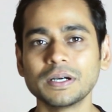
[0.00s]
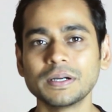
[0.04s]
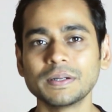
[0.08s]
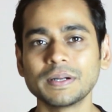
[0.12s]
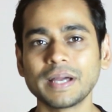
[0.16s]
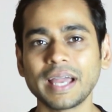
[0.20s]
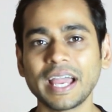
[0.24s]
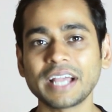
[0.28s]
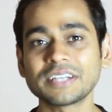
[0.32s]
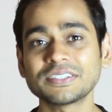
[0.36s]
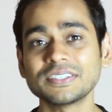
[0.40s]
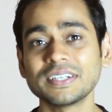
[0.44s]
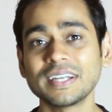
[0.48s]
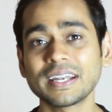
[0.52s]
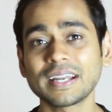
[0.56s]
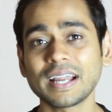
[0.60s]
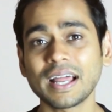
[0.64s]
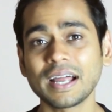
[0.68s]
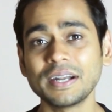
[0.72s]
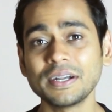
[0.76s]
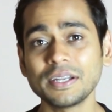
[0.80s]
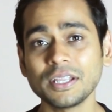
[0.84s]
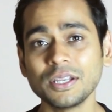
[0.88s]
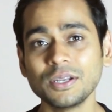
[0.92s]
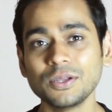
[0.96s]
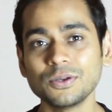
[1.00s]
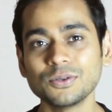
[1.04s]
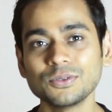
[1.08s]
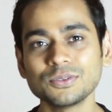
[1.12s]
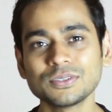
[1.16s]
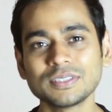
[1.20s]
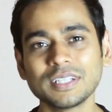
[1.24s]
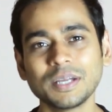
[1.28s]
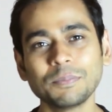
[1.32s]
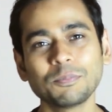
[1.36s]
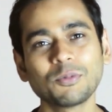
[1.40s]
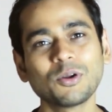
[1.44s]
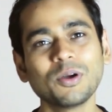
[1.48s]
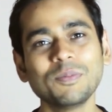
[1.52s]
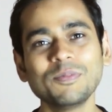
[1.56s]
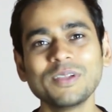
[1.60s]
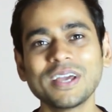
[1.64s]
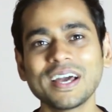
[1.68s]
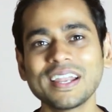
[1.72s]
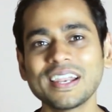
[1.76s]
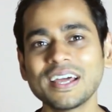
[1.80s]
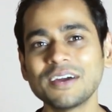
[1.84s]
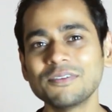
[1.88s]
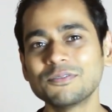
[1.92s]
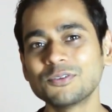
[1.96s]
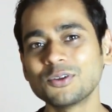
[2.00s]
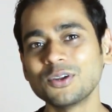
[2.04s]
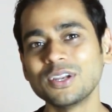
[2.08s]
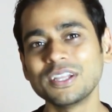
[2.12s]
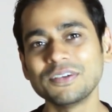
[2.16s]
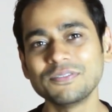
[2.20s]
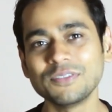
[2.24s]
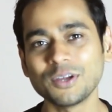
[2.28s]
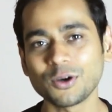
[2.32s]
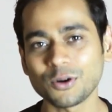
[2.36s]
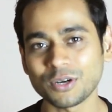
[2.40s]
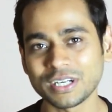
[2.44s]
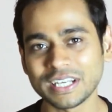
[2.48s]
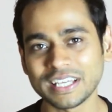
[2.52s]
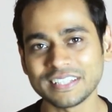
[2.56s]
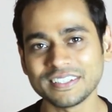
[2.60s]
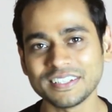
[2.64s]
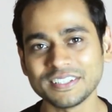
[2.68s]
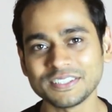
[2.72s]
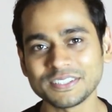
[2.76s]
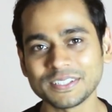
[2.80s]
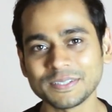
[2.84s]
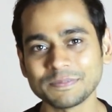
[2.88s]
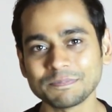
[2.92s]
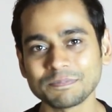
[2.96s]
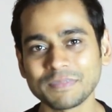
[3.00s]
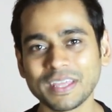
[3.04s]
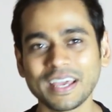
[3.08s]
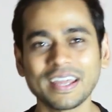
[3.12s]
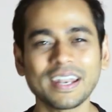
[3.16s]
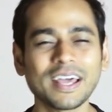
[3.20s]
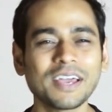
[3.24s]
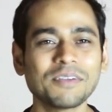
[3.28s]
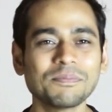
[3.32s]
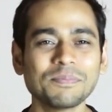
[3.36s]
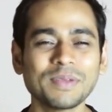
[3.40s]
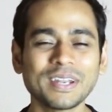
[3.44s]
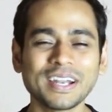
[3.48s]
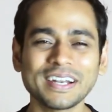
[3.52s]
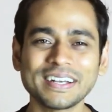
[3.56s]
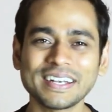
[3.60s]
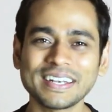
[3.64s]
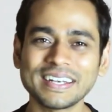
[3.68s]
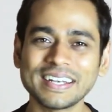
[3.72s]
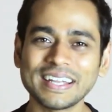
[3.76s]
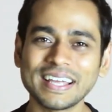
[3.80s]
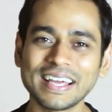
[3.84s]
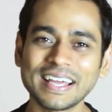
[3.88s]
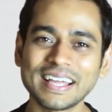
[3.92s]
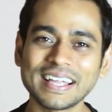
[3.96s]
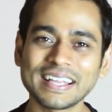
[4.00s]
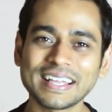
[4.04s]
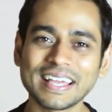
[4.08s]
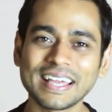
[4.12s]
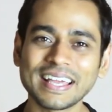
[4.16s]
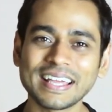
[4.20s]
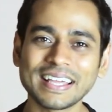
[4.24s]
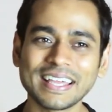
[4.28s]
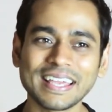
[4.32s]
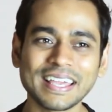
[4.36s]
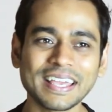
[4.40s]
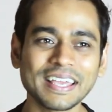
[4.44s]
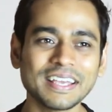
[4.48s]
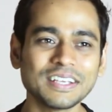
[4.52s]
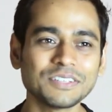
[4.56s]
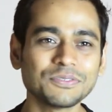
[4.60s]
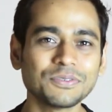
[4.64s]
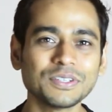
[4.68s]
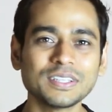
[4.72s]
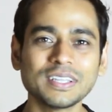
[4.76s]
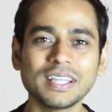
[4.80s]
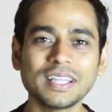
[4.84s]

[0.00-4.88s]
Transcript: action continues, then probably I'll have to leave the organization. And I've been engaged with